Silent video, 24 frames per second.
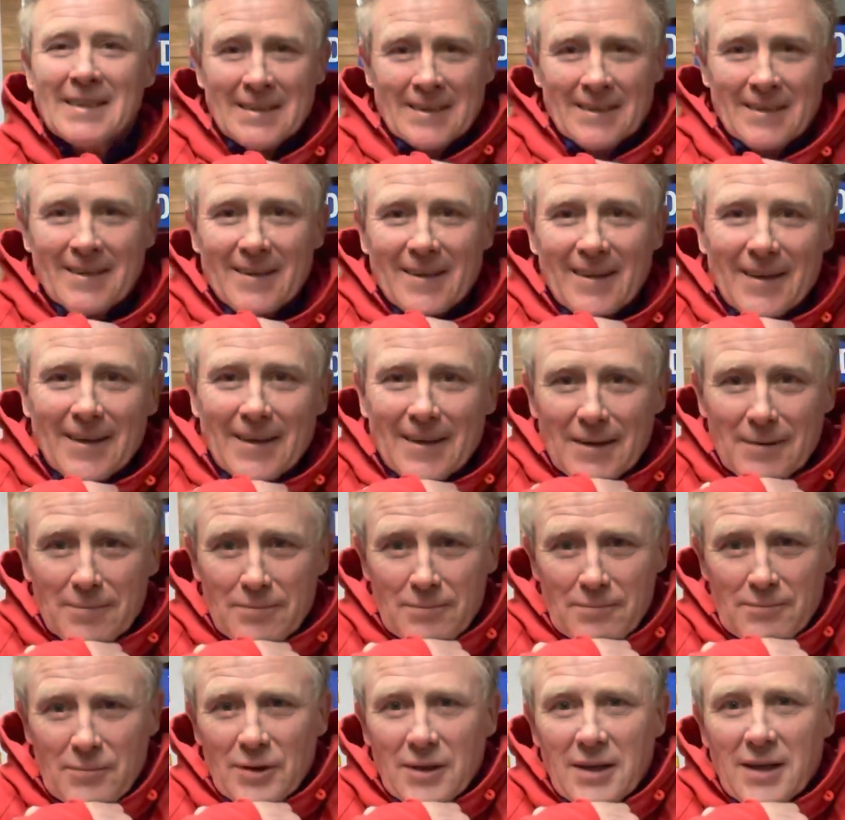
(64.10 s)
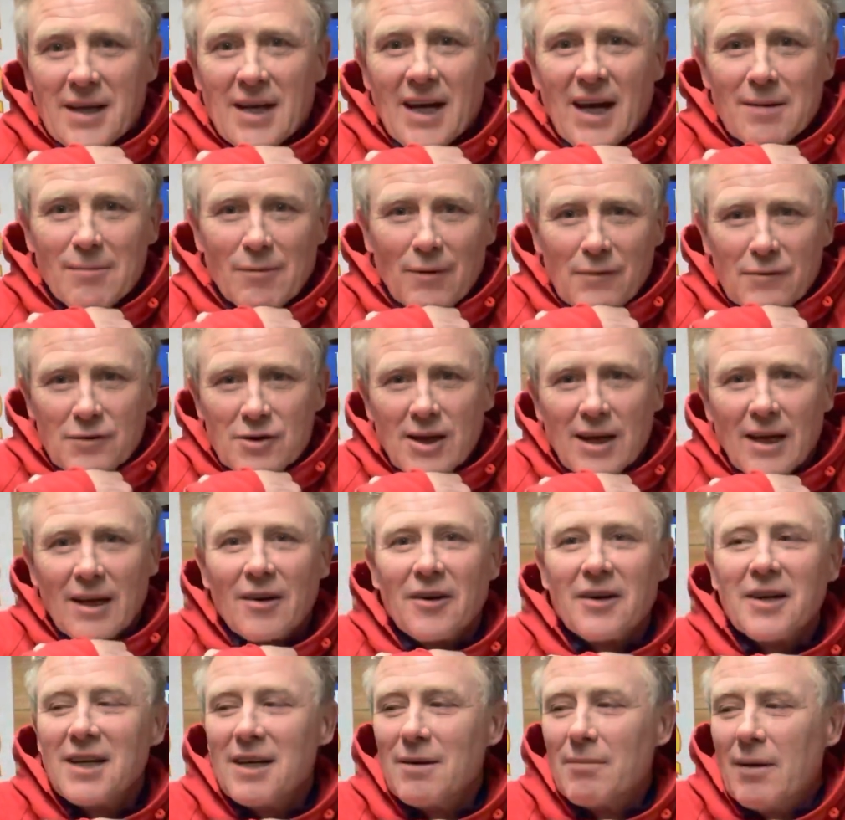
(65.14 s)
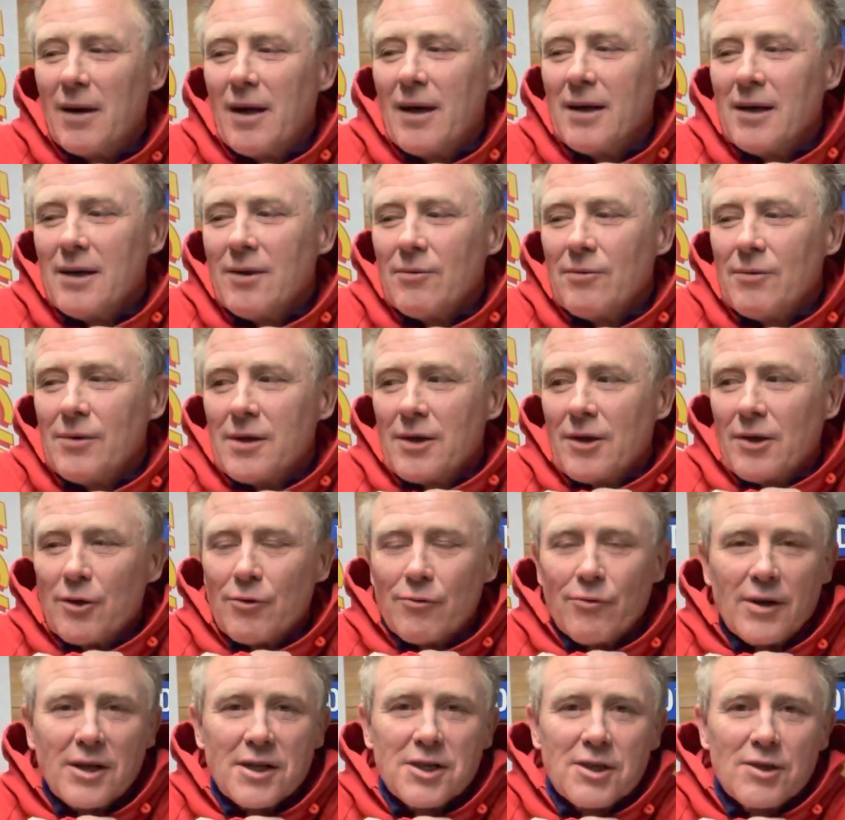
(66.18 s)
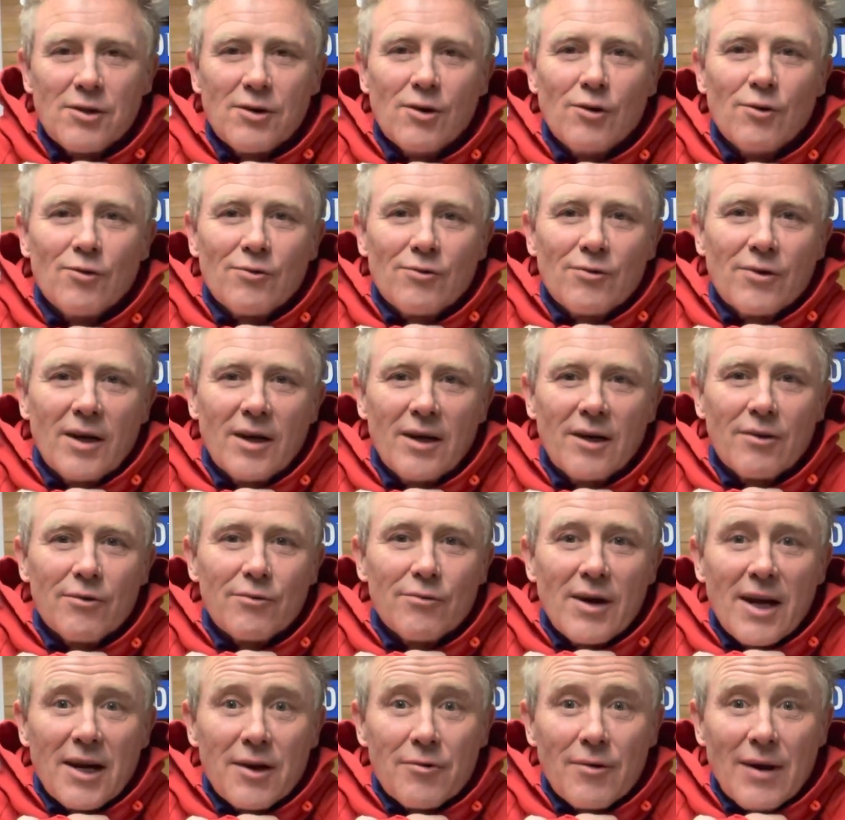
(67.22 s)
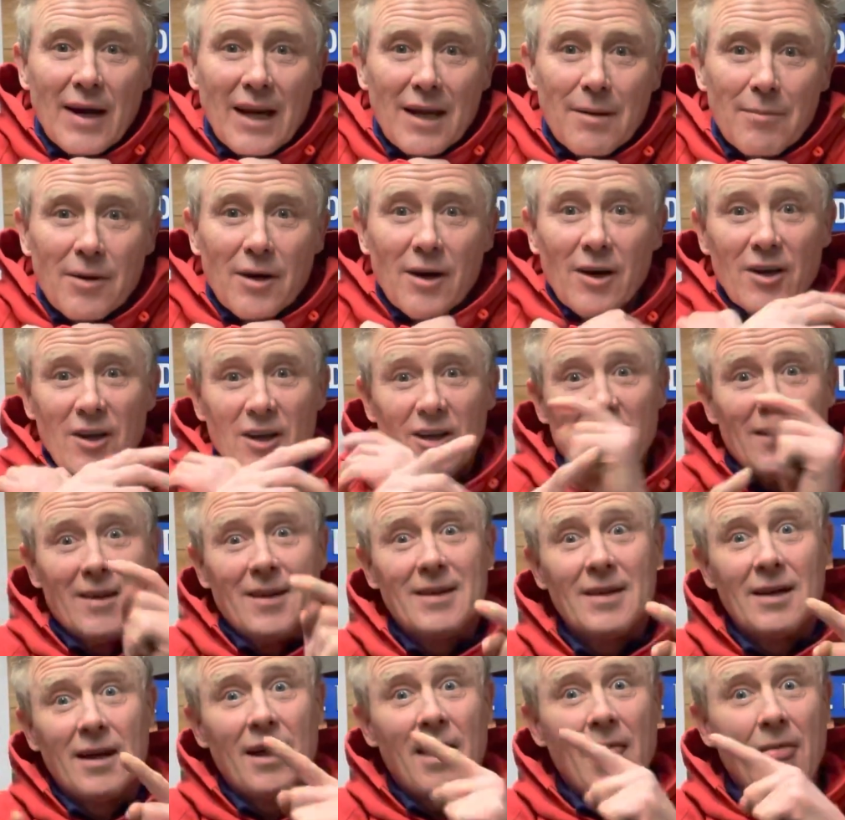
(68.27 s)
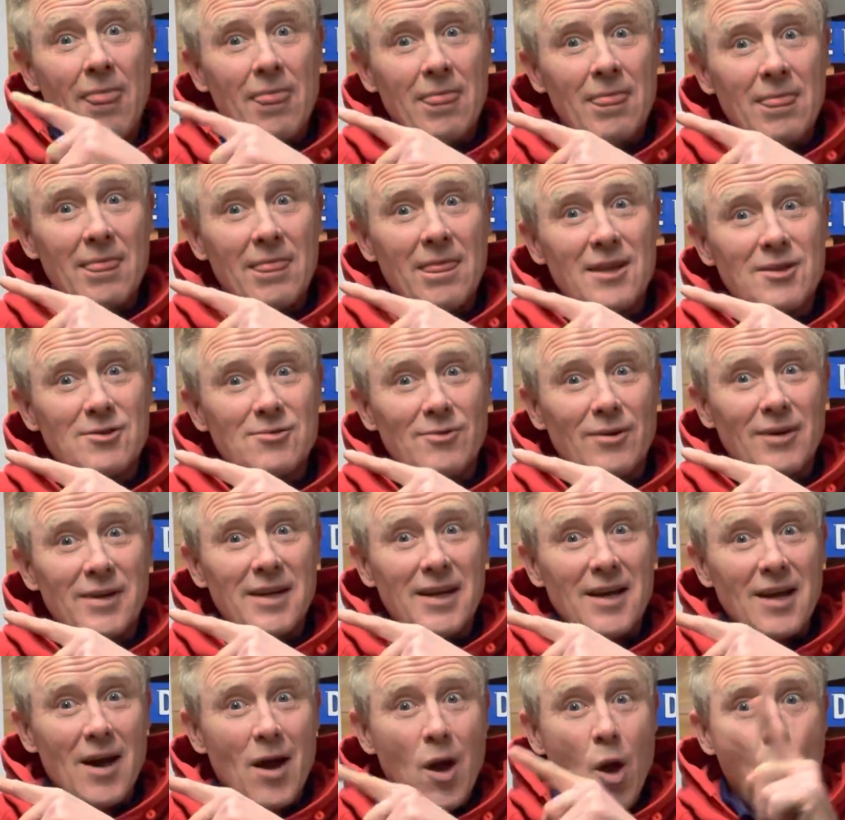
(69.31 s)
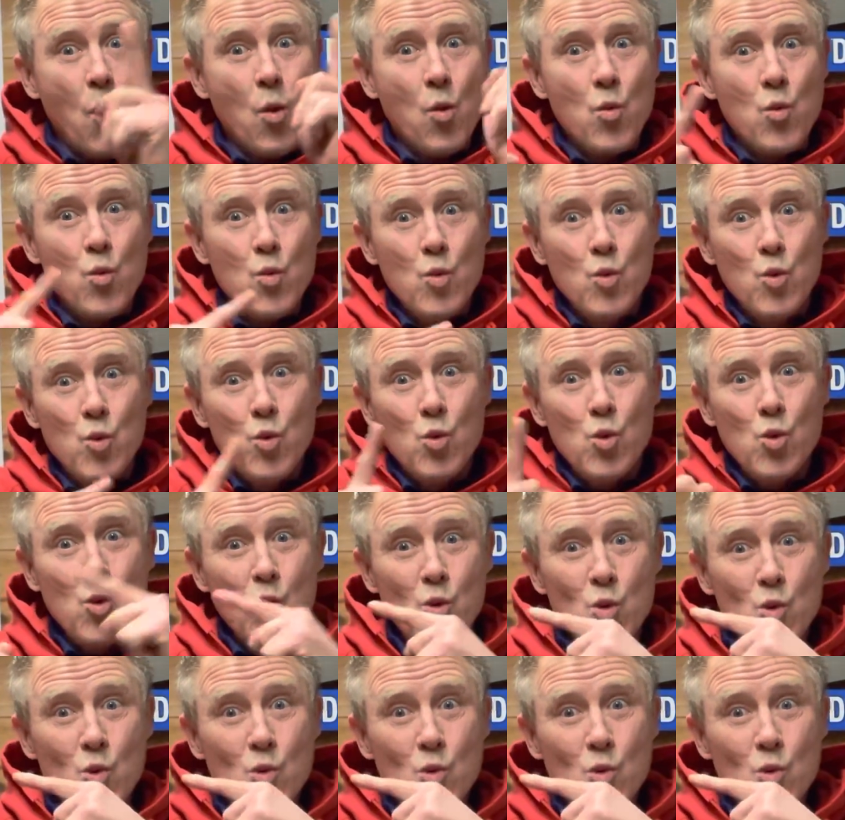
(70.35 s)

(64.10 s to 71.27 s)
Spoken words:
but they came up for sale on eBay with an original red rally burner. This one here. Ooh.